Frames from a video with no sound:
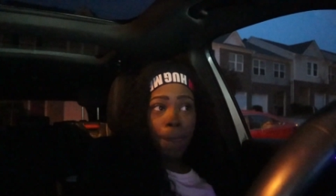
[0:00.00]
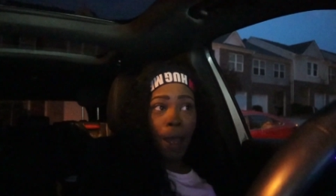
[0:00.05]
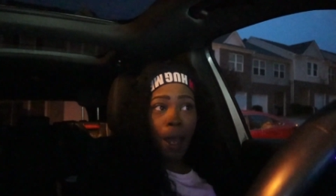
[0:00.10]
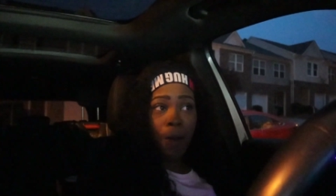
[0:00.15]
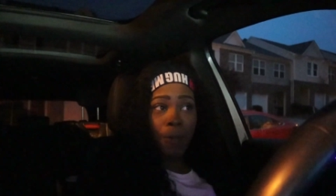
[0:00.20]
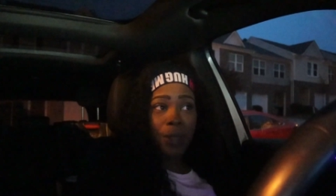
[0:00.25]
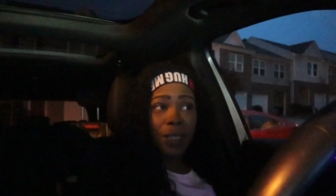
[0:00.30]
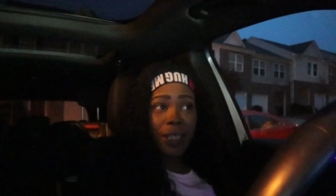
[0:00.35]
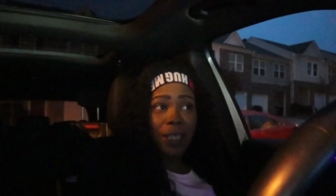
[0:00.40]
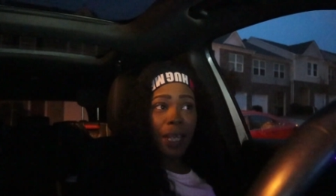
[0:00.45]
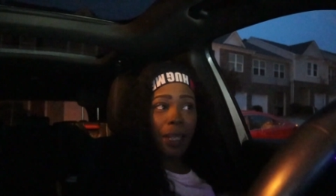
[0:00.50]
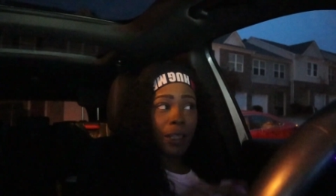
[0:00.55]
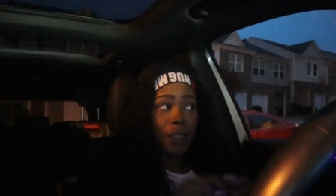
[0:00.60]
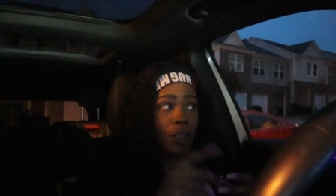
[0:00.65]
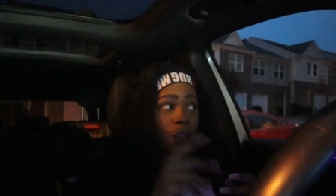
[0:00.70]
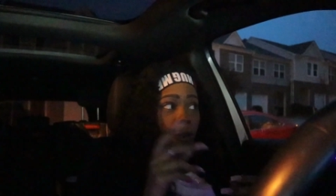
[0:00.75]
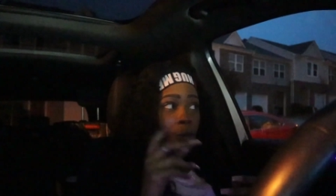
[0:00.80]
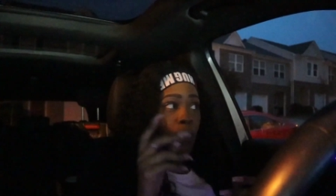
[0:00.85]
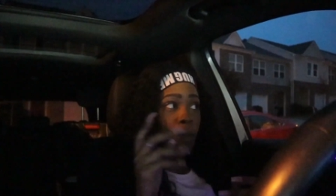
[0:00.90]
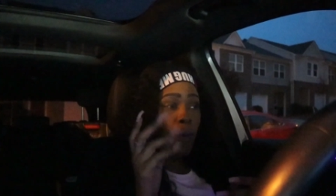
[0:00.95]
I was
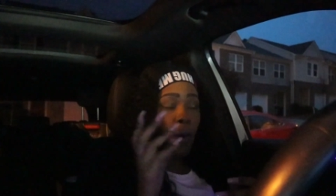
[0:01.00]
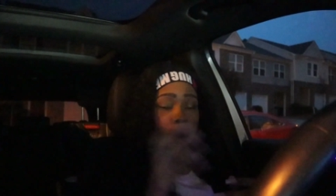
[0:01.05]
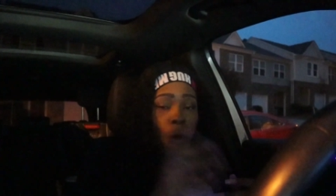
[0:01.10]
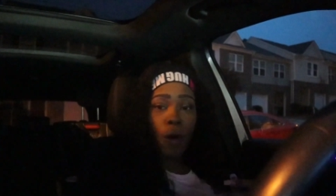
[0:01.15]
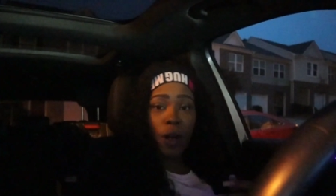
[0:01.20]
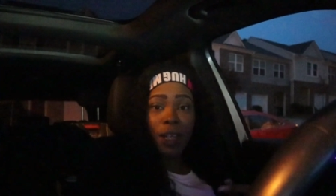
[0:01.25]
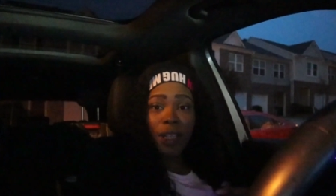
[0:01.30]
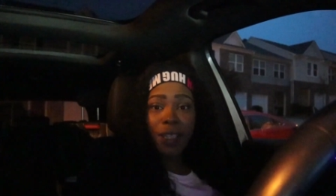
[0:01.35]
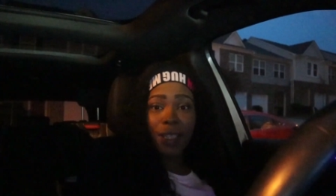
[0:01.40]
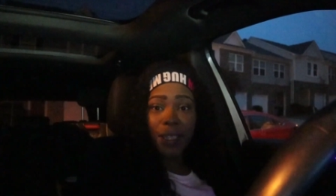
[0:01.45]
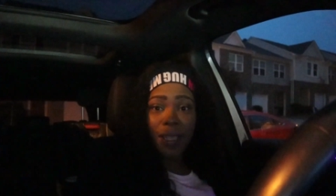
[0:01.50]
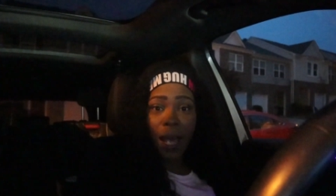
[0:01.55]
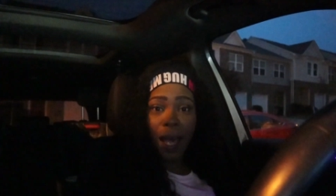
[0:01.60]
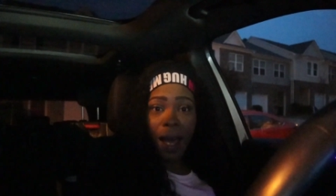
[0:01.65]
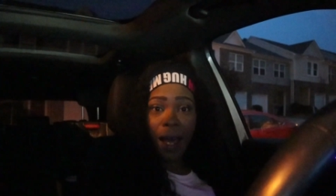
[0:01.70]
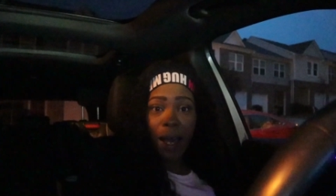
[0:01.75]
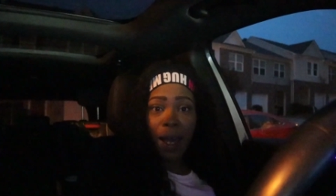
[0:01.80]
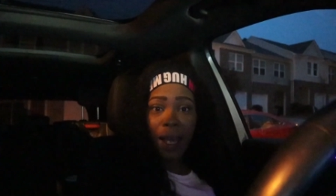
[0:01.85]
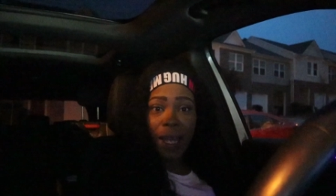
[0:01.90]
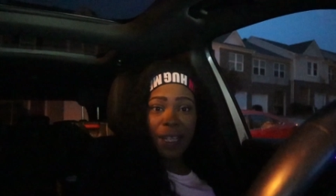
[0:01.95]
selling the porch
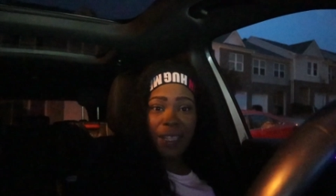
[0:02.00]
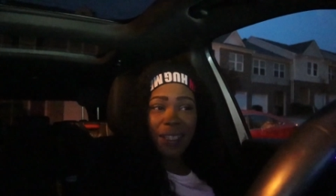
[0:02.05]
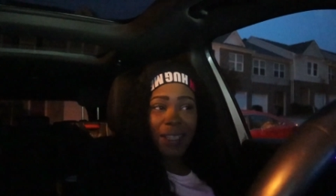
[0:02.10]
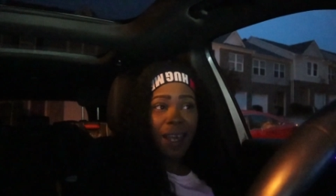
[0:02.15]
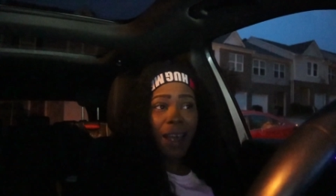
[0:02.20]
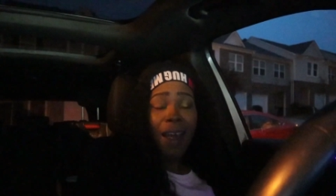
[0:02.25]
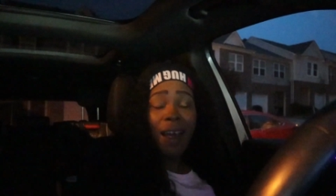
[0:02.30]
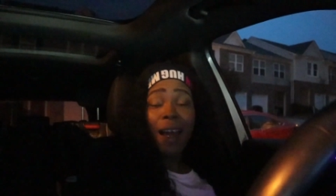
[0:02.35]
signs.